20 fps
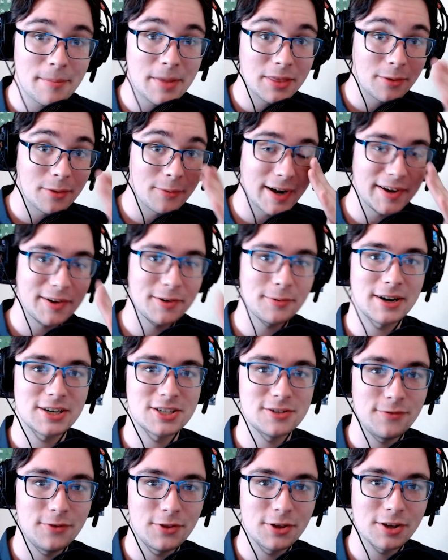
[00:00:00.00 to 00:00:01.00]
in the right
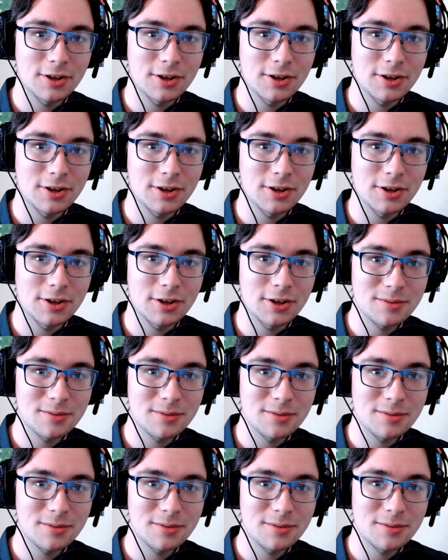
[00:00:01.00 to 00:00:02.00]
direction for the community, and
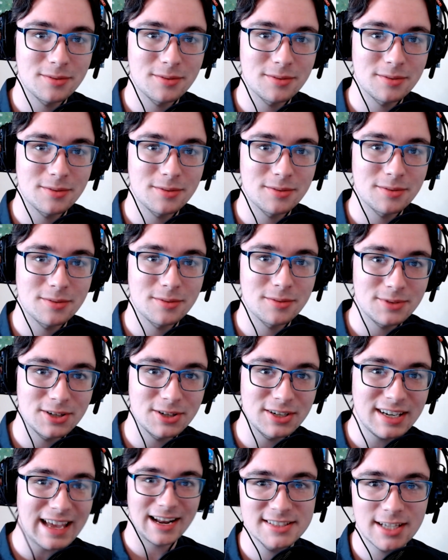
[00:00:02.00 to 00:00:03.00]
I'm absolutely going to be
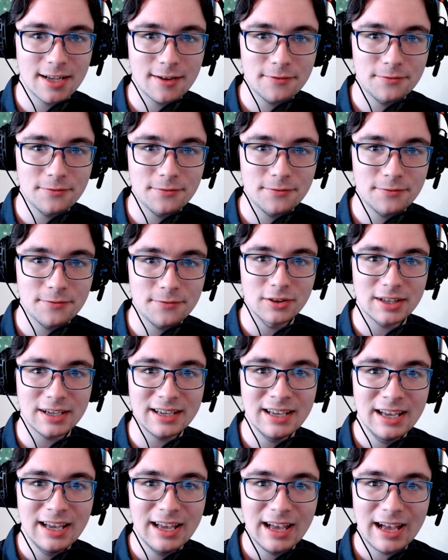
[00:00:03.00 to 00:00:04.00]
covering that stuff, not only